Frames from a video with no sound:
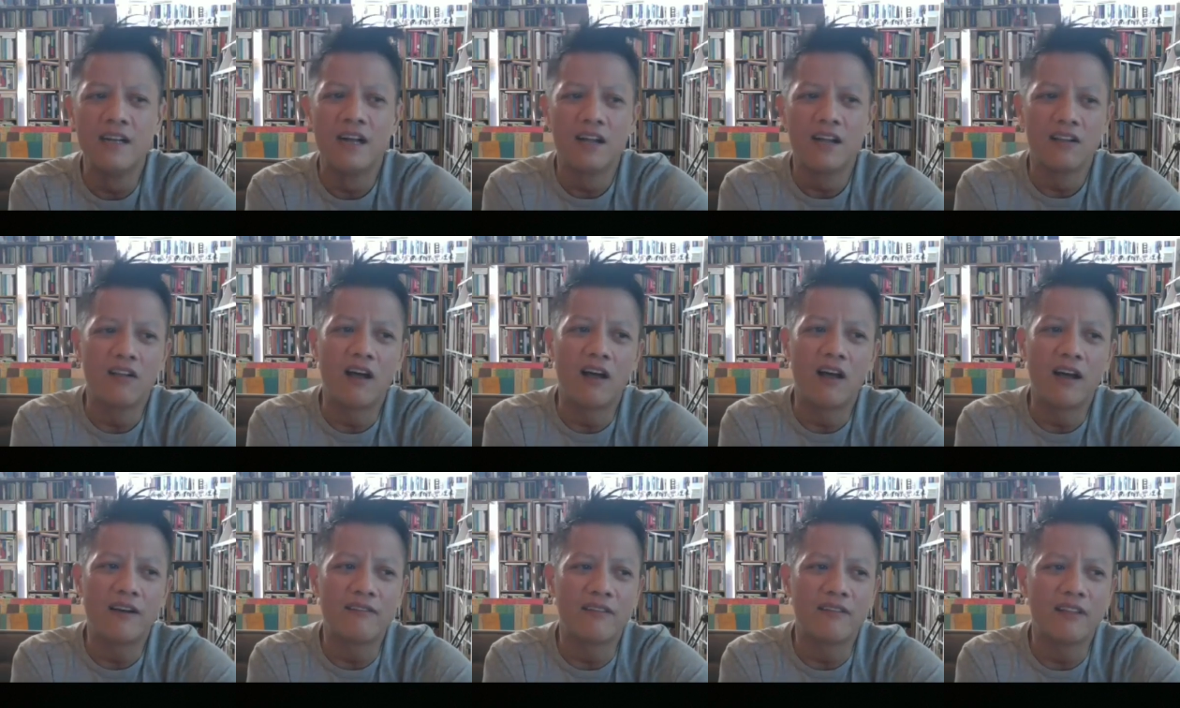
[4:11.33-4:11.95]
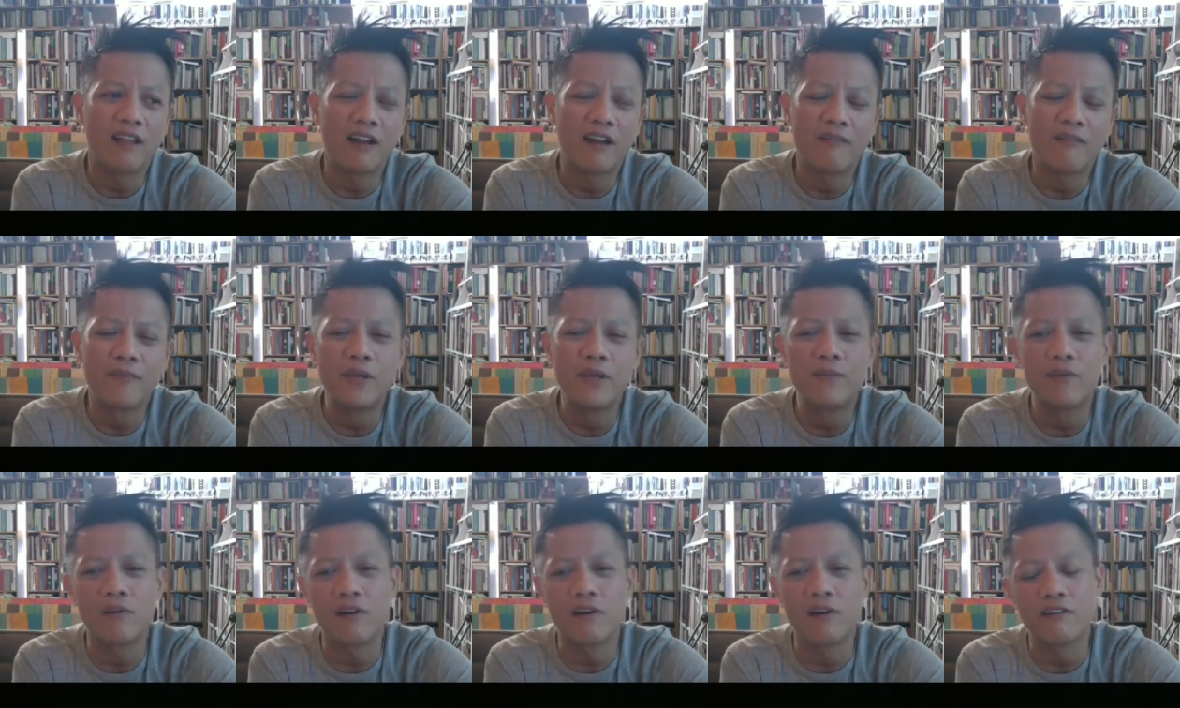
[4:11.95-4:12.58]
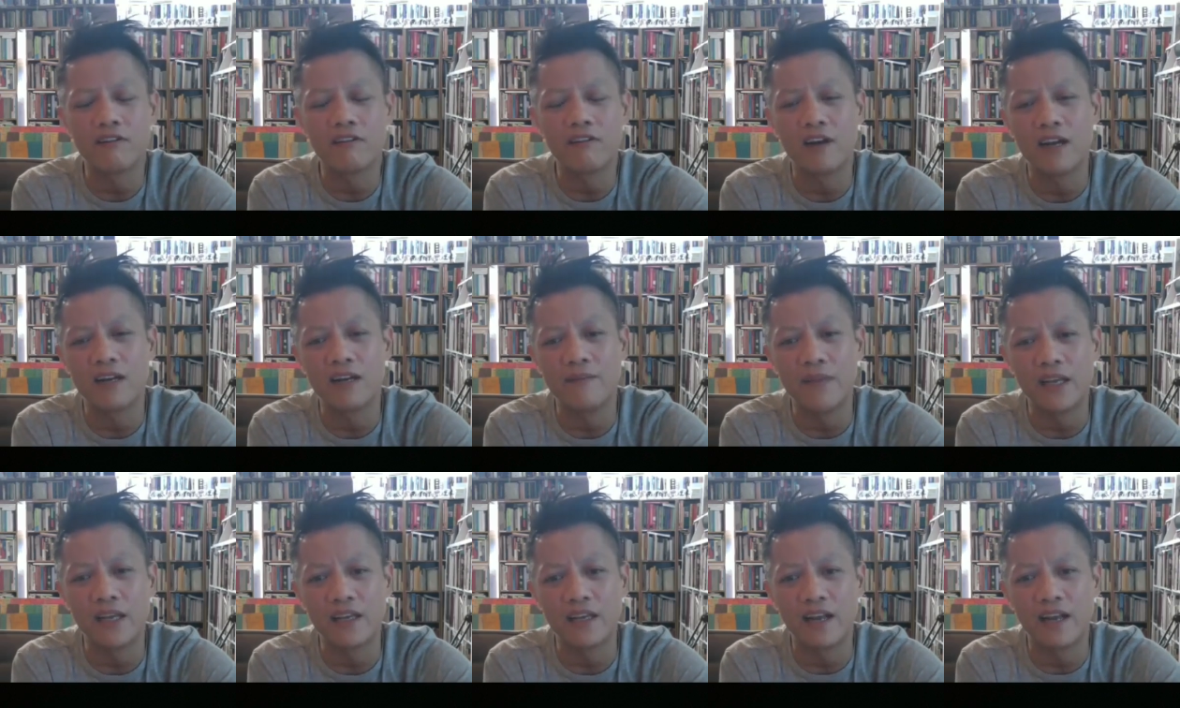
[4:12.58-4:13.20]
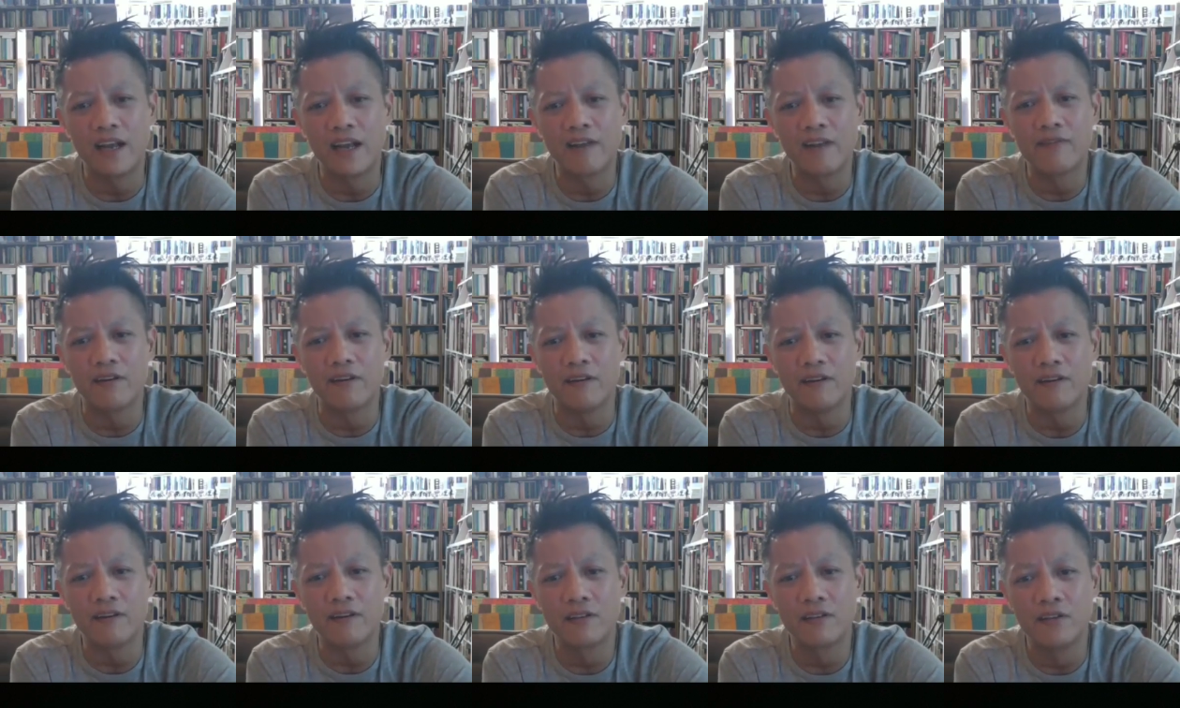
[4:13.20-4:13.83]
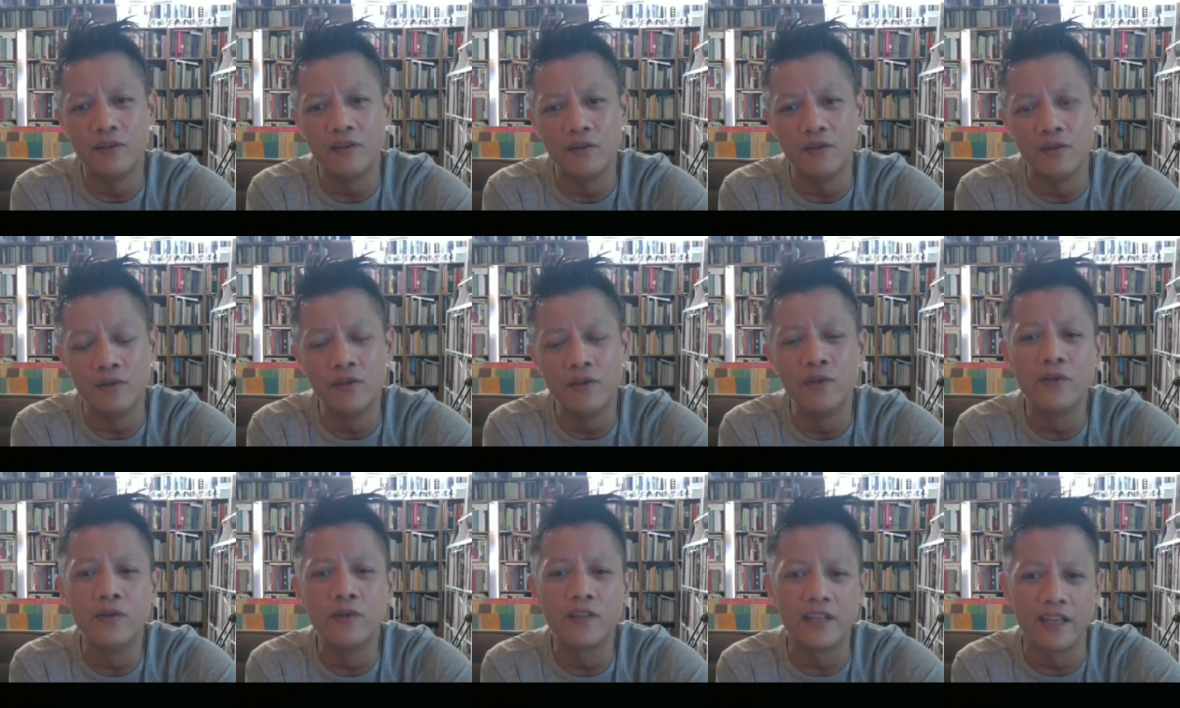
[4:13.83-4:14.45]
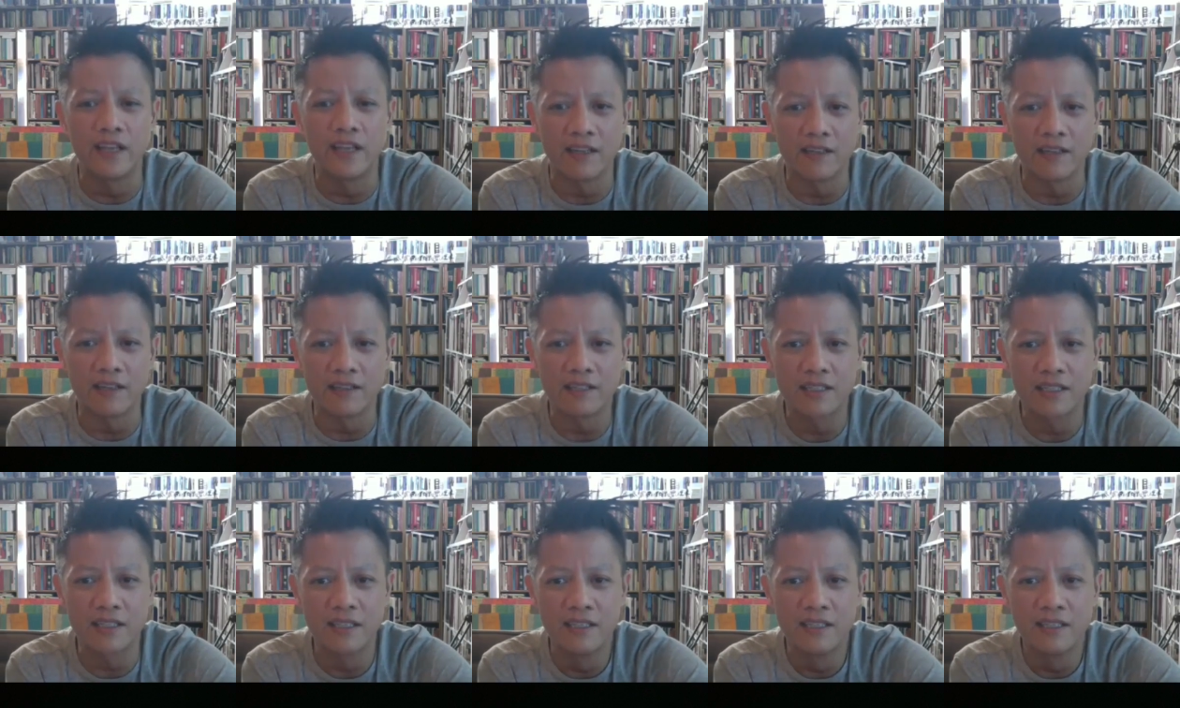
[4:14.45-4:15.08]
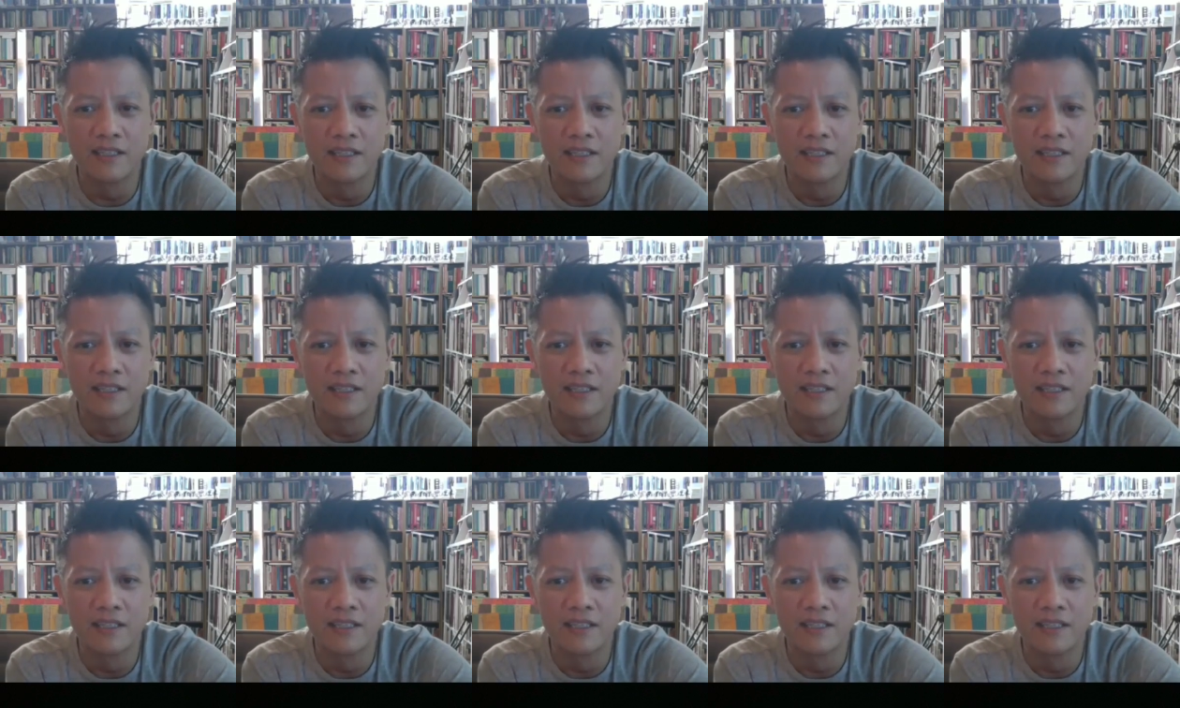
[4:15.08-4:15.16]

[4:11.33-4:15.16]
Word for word: A lot of a lot of people are trying to make an effort to do things Mm.